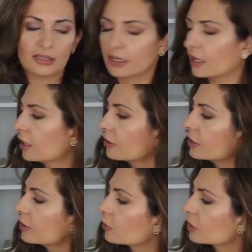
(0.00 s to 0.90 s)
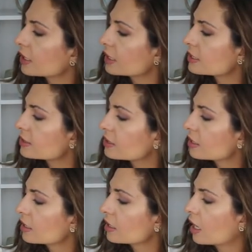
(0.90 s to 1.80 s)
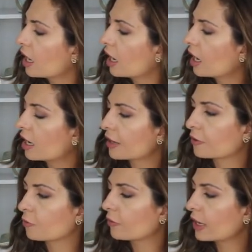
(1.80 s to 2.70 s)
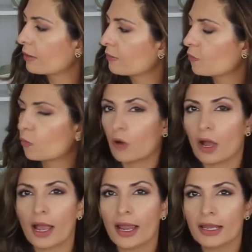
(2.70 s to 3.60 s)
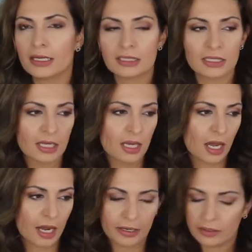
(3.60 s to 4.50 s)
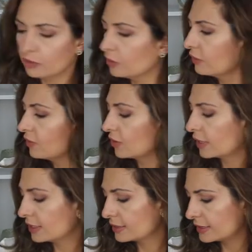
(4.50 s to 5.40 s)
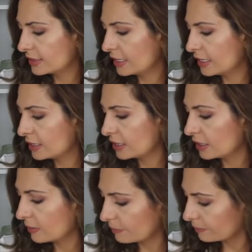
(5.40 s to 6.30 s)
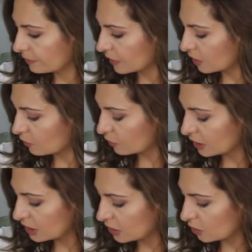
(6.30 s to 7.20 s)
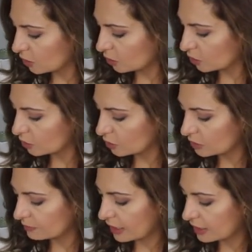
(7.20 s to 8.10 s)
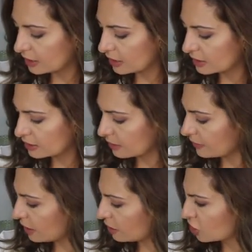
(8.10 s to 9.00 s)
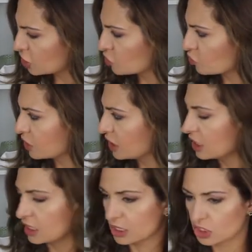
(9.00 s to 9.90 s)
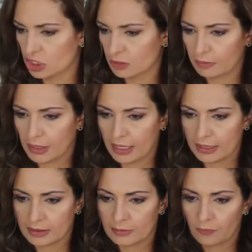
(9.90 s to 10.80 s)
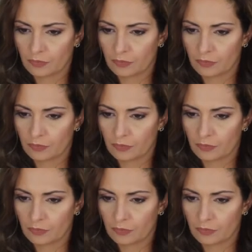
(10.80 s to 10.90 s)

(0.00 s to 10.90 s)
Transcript: the color is a cream white. I don't know if you can see it in a video good, but it's somehow greenish. But